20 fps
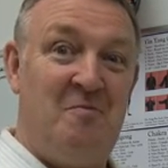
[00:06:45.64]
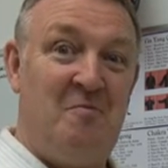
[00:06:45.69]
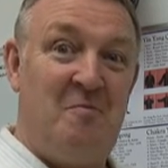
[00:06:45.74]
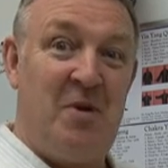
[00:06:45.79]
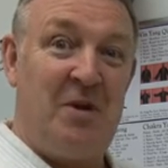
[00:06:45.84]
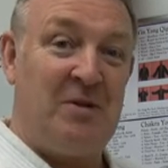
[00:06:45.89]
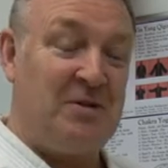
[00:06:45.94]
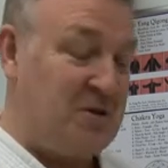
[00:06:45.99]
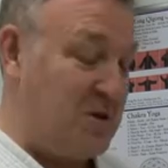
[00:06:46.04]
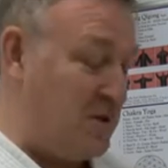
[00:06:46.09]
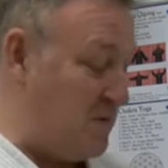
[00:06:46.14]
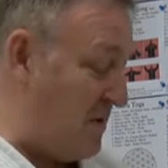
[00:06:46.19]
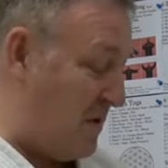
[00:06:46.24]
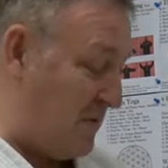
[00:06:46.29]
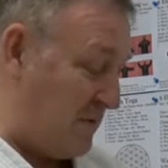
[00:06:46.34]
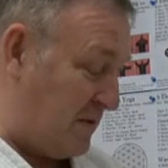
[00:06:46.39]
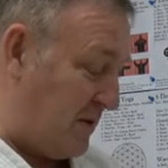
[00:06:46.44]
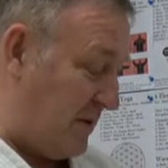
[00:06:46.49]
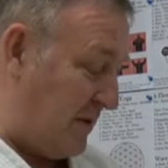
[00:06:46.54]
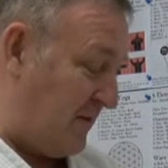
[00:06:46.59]
builds you
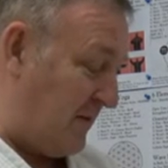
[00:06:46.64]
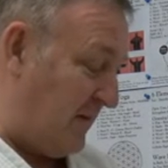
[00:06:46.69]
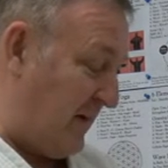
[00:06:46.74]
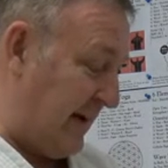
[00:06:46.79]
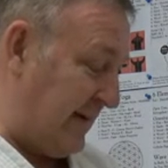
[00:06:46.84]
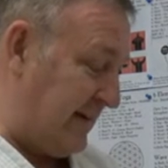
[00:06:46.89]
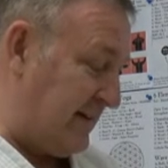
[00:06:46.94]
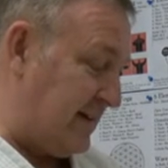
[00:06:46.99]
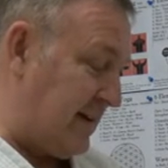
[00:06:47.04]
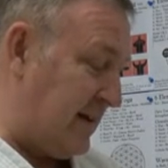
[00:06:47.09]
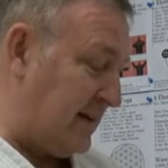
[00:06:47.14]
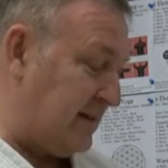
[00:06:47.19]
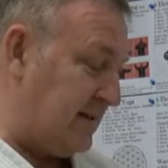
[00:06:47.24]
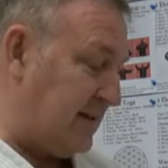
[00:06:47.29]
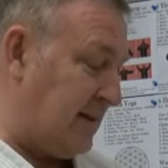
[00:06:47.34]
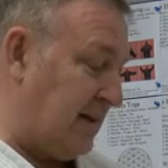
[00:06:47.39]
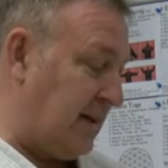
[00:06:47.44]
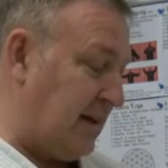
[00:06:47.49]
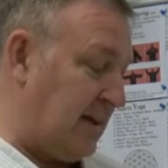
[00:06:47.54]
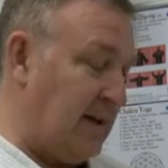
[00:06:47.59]
up, so it's
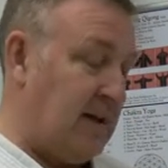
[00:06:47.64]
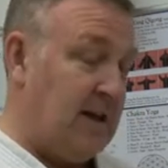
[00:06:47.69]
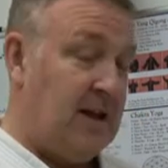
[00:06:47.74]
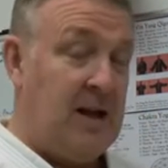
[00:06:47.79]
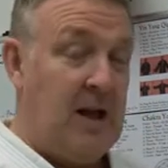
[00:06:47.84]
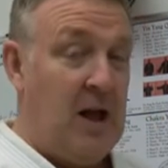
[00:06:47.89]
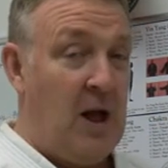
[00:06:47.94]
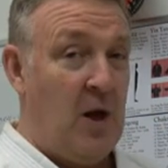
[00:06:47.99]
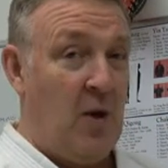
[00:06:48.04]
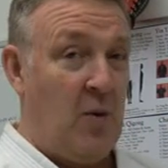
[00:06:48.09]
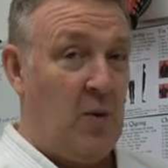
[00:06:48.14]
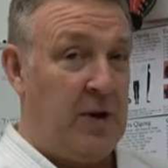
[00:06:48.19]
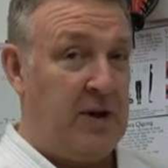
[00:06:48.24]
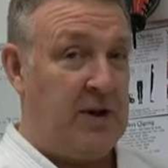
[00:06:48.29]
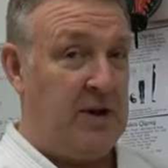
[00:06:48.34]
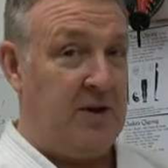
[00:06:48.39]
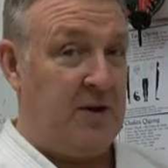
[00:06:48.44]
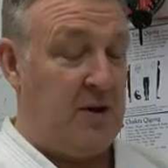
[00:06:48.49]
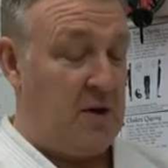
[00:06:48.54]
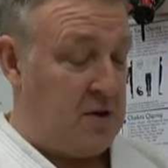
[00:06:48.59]
fantastic. We
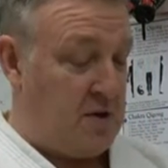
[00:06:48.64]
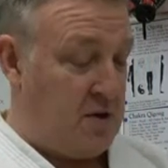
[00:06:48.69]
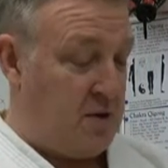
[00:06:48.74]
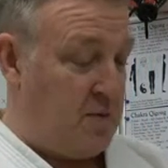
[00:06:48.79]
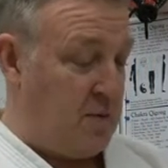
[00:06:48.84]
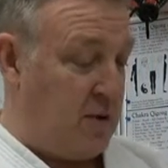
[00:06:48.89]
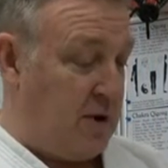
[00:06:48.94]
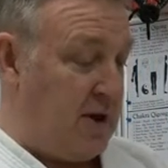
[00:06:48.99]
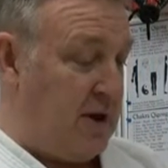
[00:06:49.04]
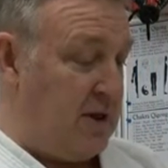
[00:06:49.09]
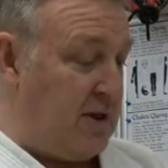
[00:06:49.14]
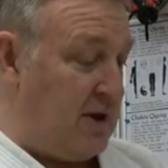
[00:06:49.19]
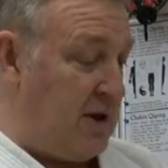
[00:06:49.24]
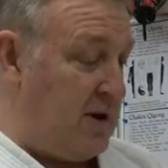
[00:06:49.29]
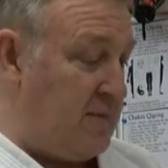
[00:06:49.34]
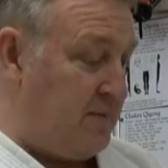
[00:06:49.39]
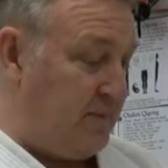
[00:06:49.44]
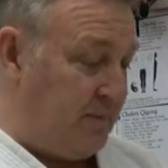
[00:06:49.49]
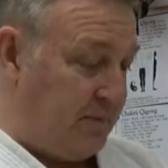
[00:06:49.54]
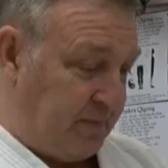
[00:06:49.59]
can do it through
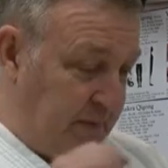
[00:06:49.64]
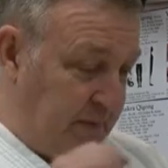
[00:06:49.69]
breathing,